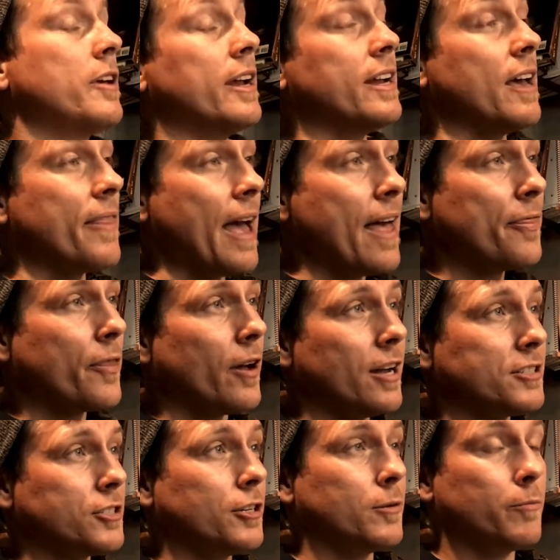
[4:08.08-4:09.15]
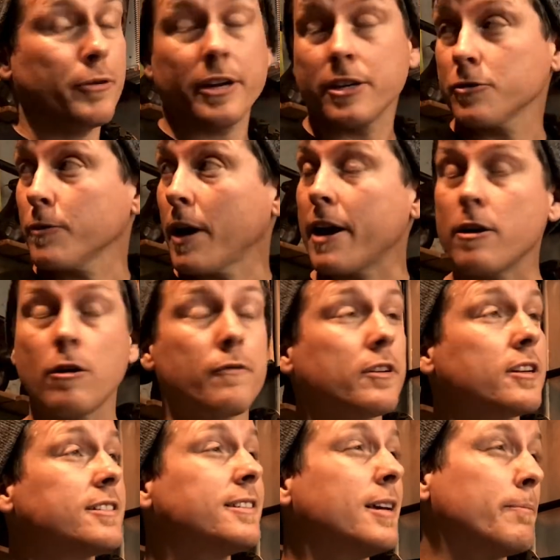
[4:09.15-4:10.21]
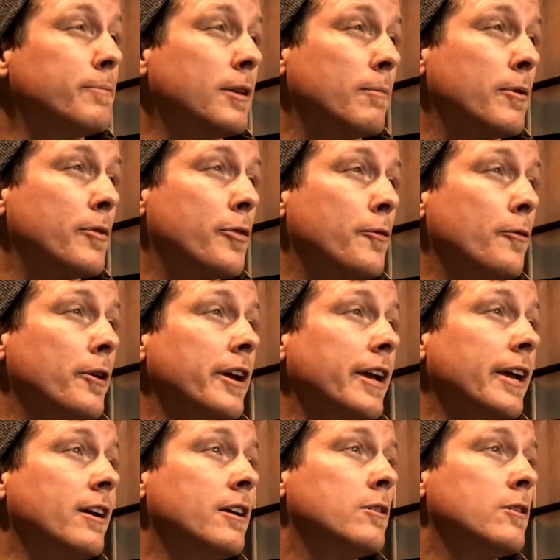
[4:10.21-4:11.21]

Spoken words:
Okay, now that thought's going to bring us right over to tip number three,